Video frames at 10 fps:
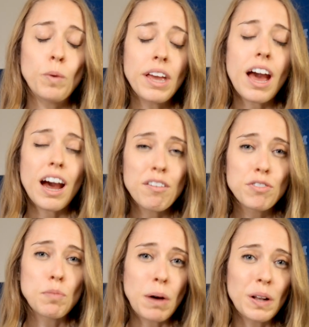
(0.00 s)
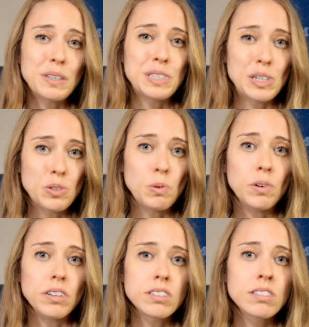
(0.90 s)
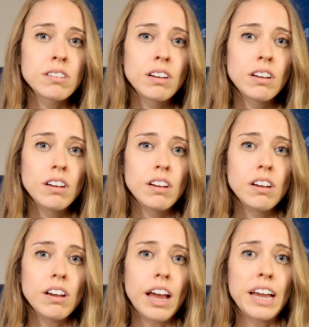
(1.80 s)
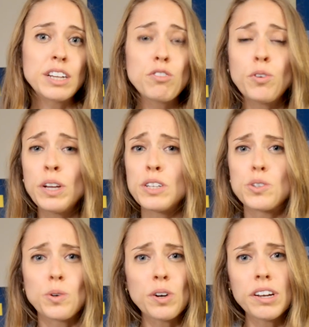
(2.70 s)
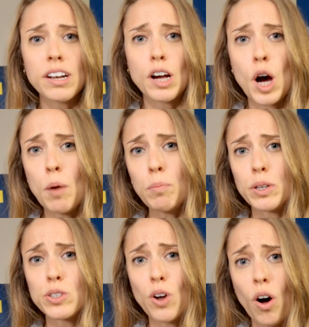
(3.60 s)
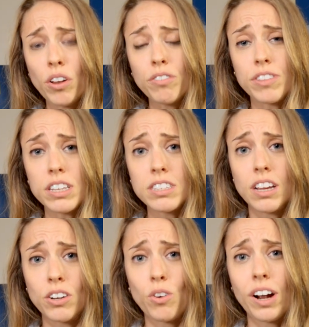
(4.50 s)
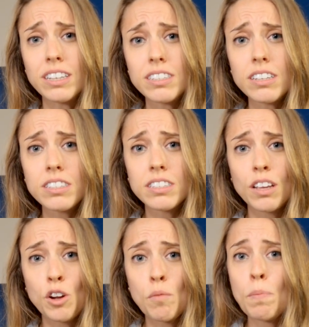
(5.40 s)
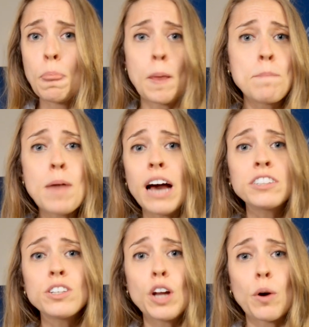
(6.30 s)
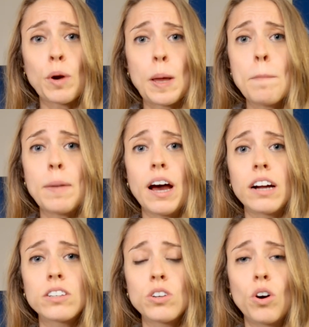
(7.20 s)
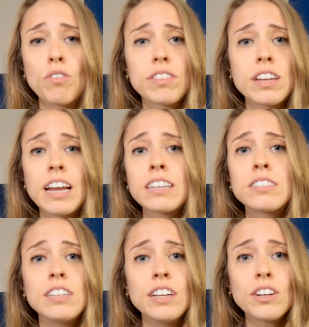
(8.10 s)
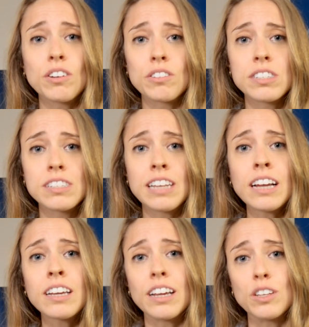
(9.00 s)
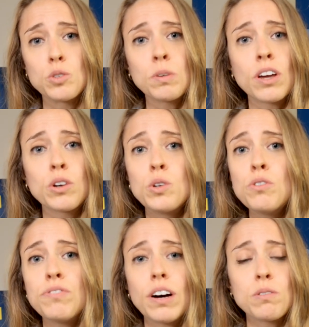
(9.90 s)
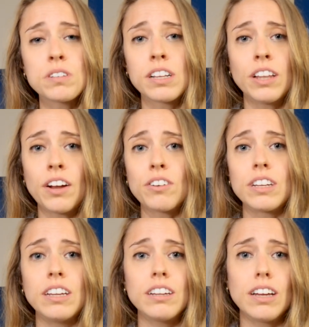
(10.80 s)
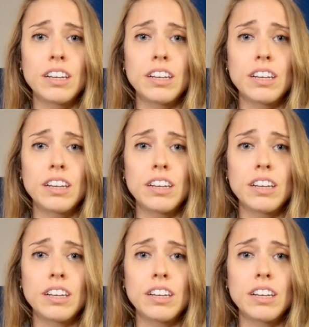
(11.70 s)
We have the policy tools. And if we endured and accomplished all of this in crisis, imagine our impact over the next years, decades, with our newfound clarity